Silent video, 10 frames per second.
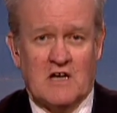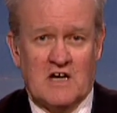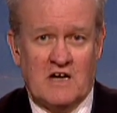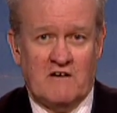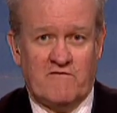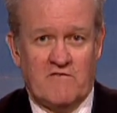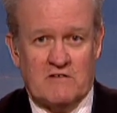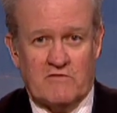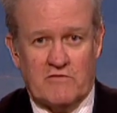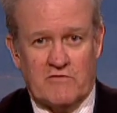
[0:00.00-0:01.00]
uh,
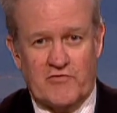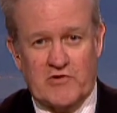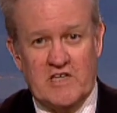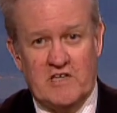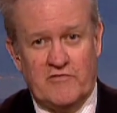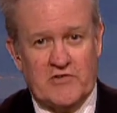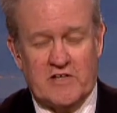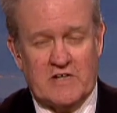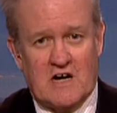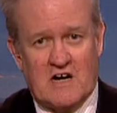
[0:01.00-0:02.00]
uh, three,
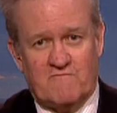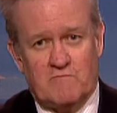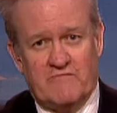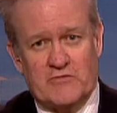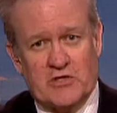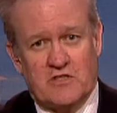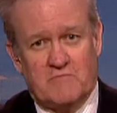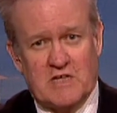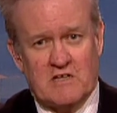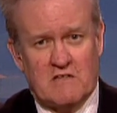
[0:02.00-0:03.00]
three and a half months at the
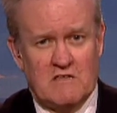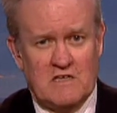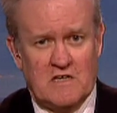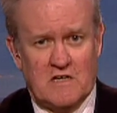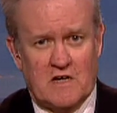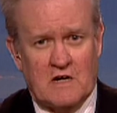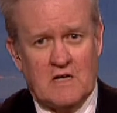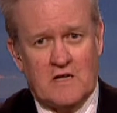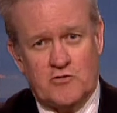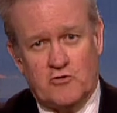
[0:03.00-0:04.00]
beginning of the year,
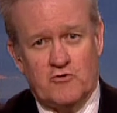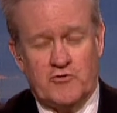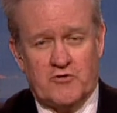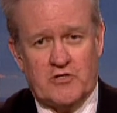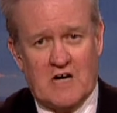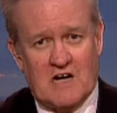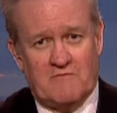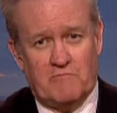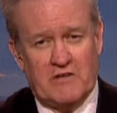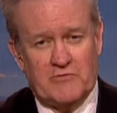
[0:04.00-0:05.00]
two, two and a
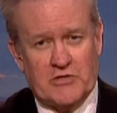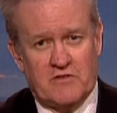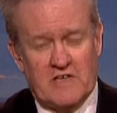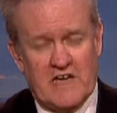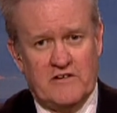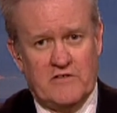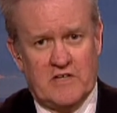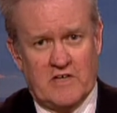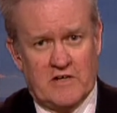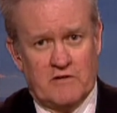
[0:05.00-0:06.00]
half months at the end of the year.